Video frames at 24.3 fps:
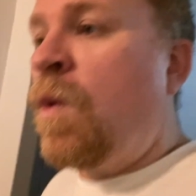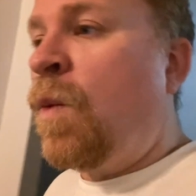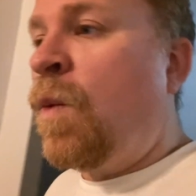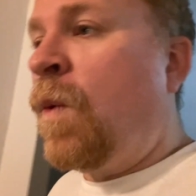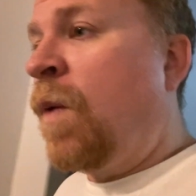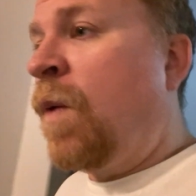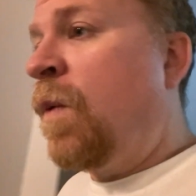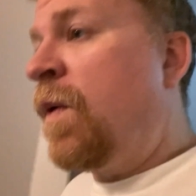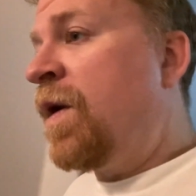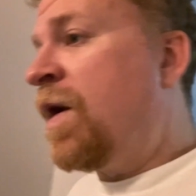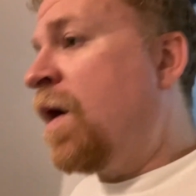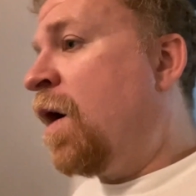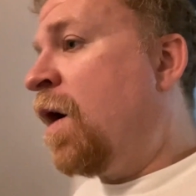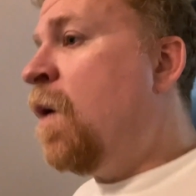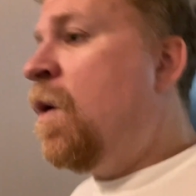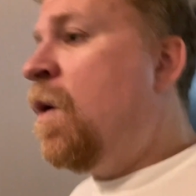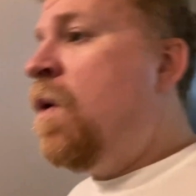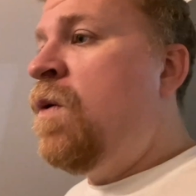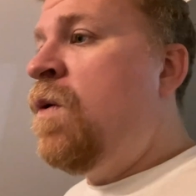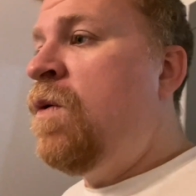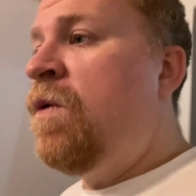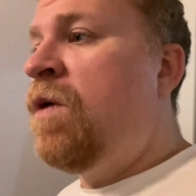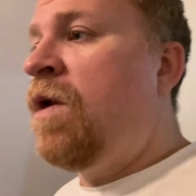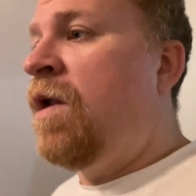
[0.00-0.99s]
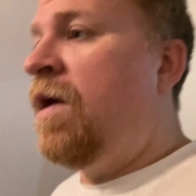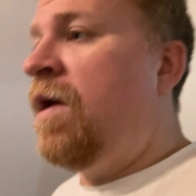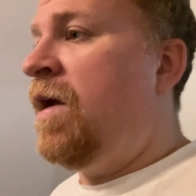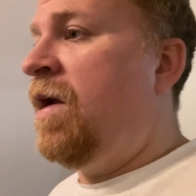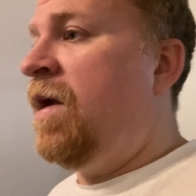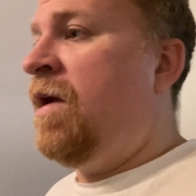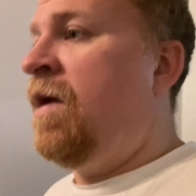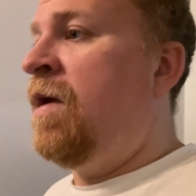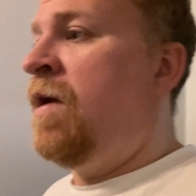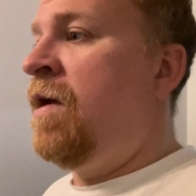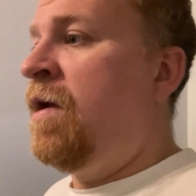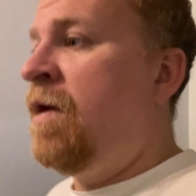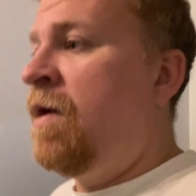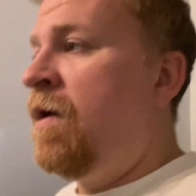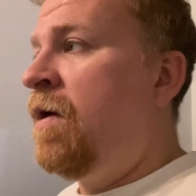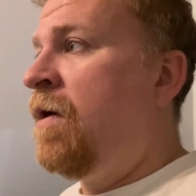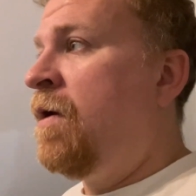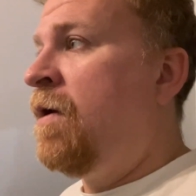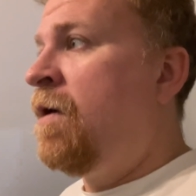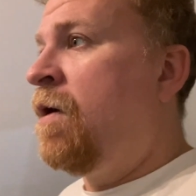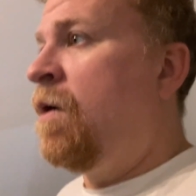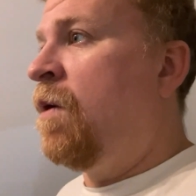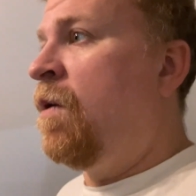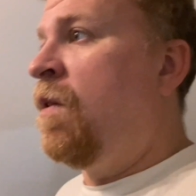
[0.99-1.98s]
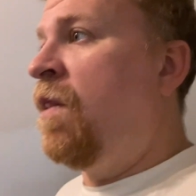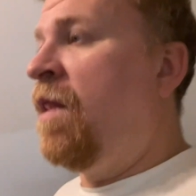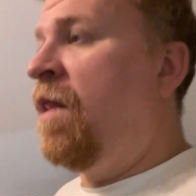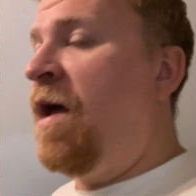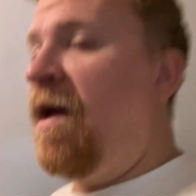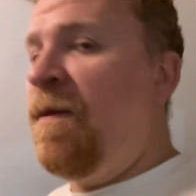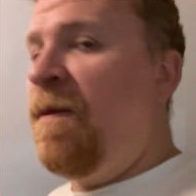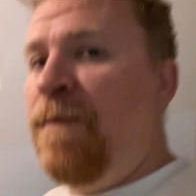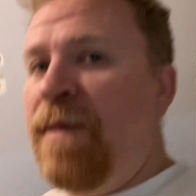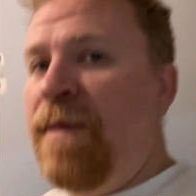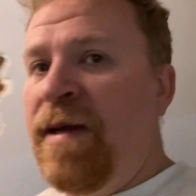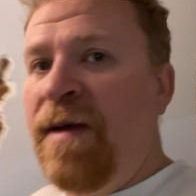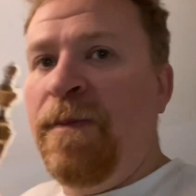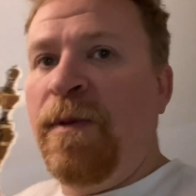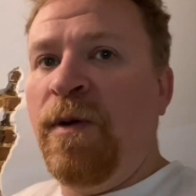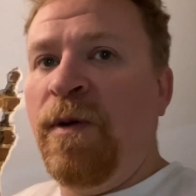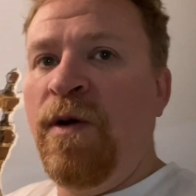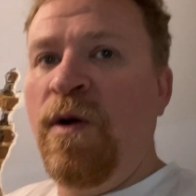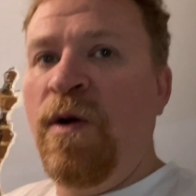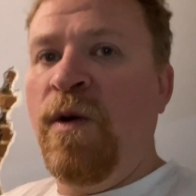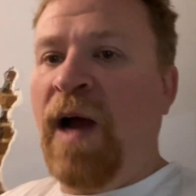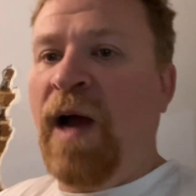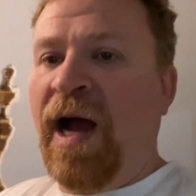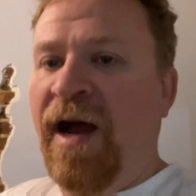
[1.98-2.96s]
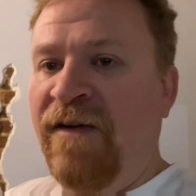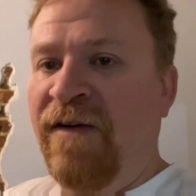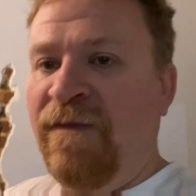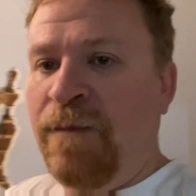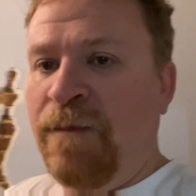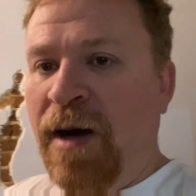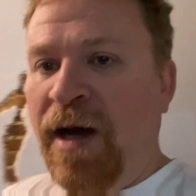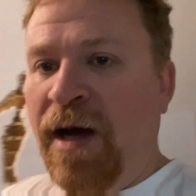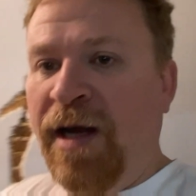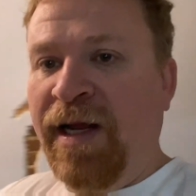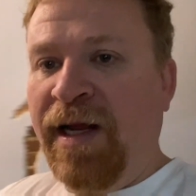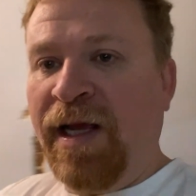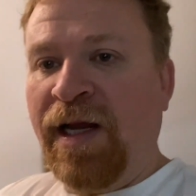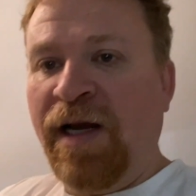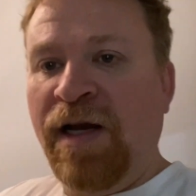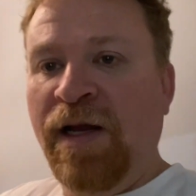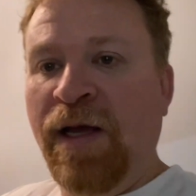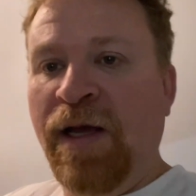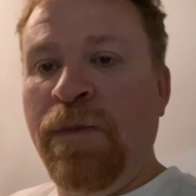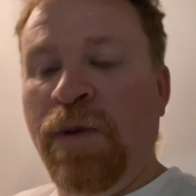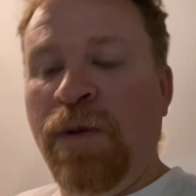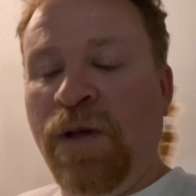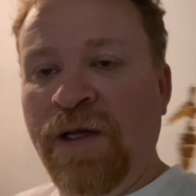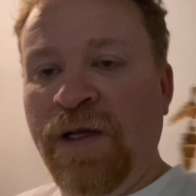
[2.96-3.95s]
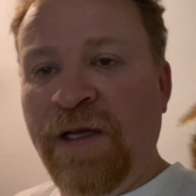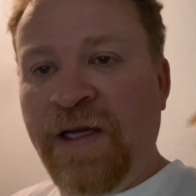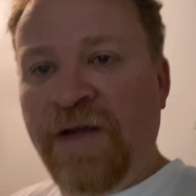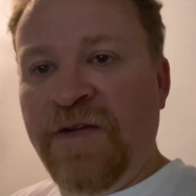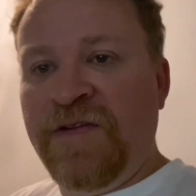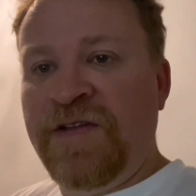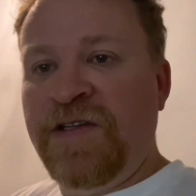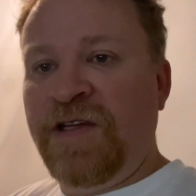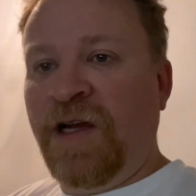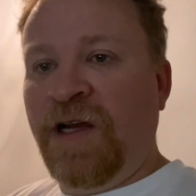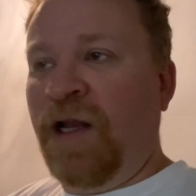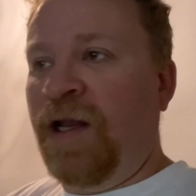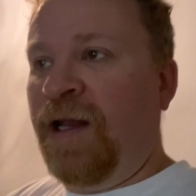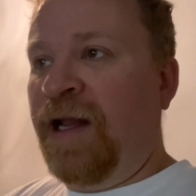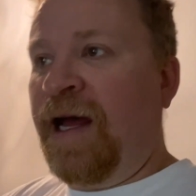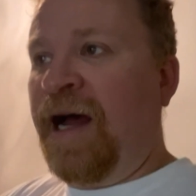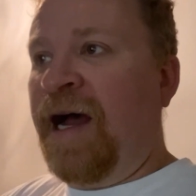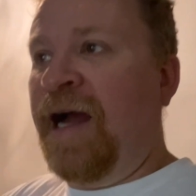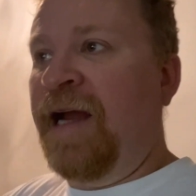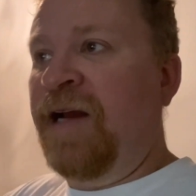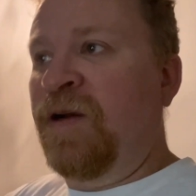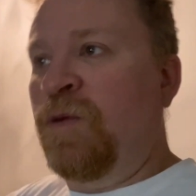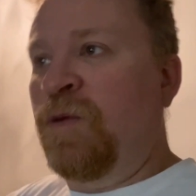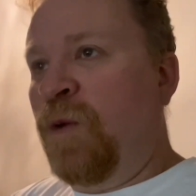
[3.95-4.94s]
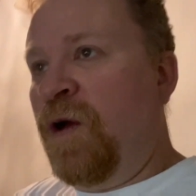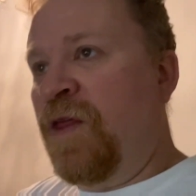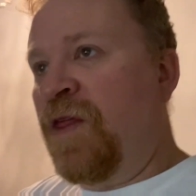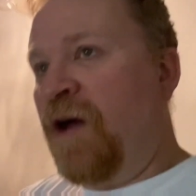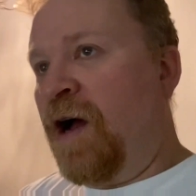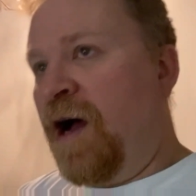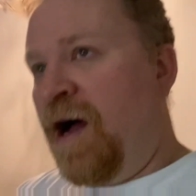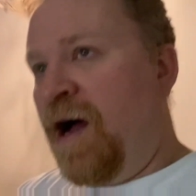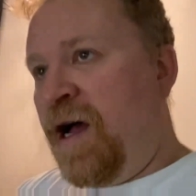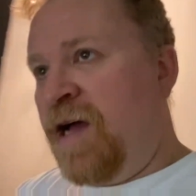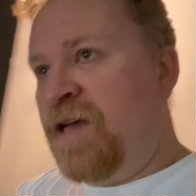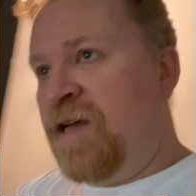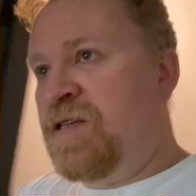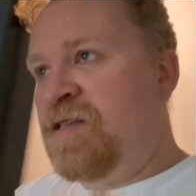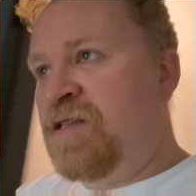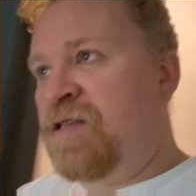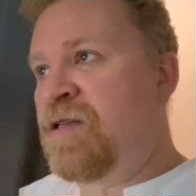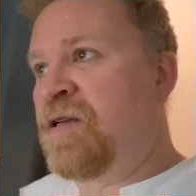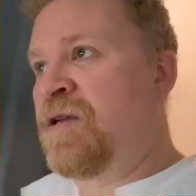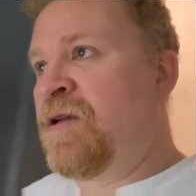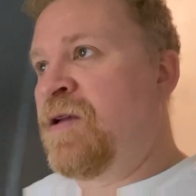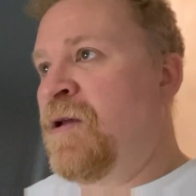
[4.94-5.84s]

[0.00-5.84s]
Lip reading: where we only let people who have money and beliefs aligned with us